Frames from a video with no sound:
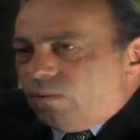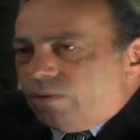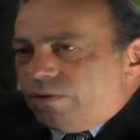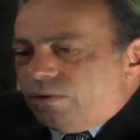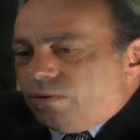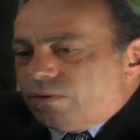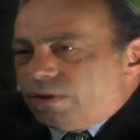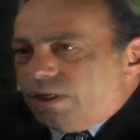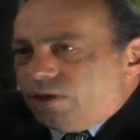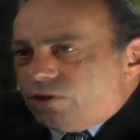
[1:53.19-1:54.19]
when
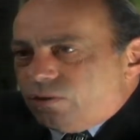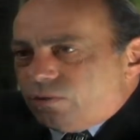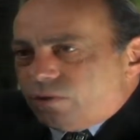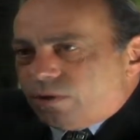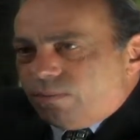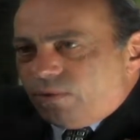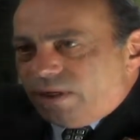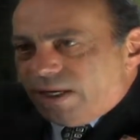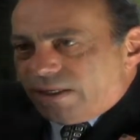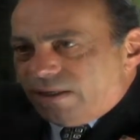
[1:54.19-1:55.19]
there's issues or
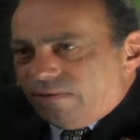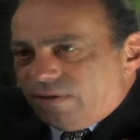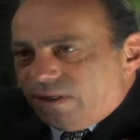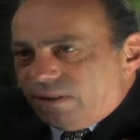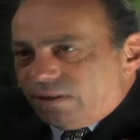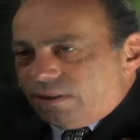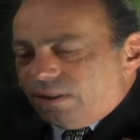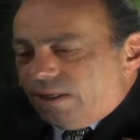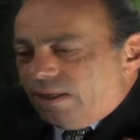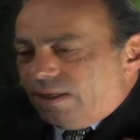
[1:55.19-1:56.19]
community activities
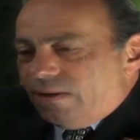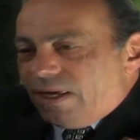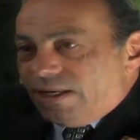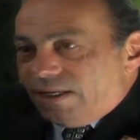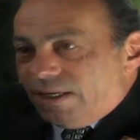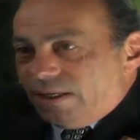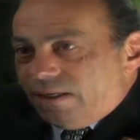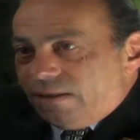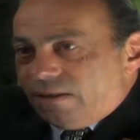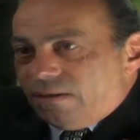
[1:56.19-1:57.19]
that
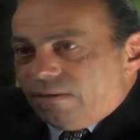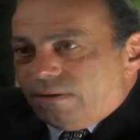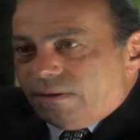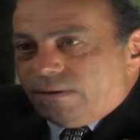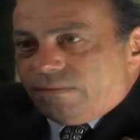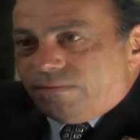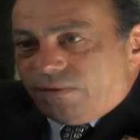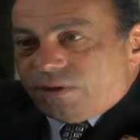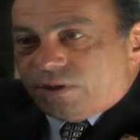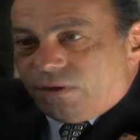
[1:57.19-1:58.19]
need
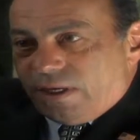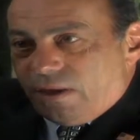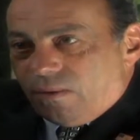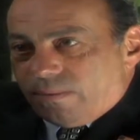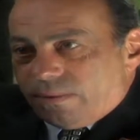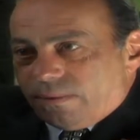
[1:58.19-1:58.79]
physical help,